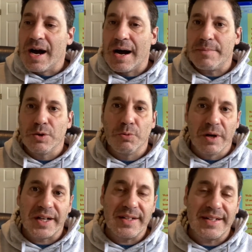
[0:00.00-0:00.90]
You're
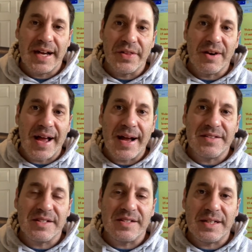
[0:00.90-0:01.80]
working together as
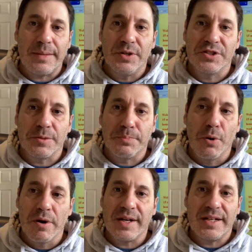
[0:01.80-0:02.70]
a team, you're
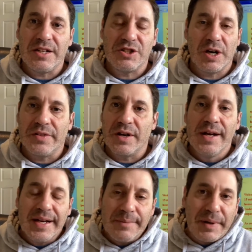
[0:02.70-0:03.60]
supporting each other,
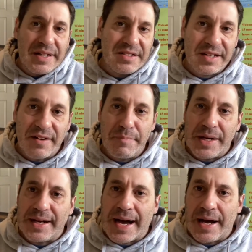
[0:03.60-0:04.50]
but instead of
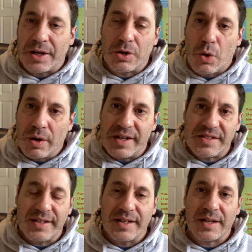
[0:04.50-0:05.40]
being on a court, it's
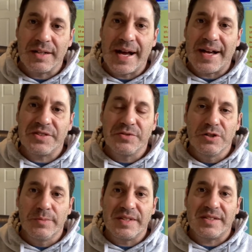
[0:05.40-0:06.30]
in a
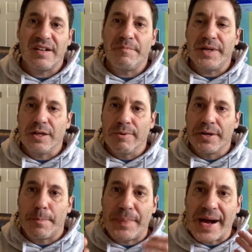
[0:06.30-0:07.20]
classroom. Instead of being around
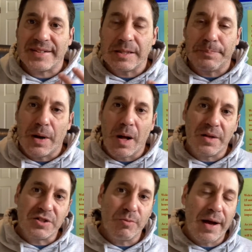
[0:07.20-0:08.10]
a basketball,
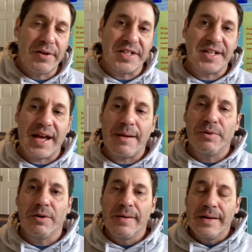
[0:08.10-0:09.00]
it's around a
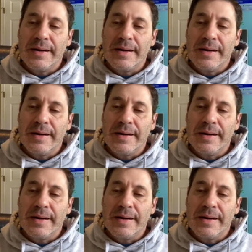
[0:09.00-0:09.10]
table.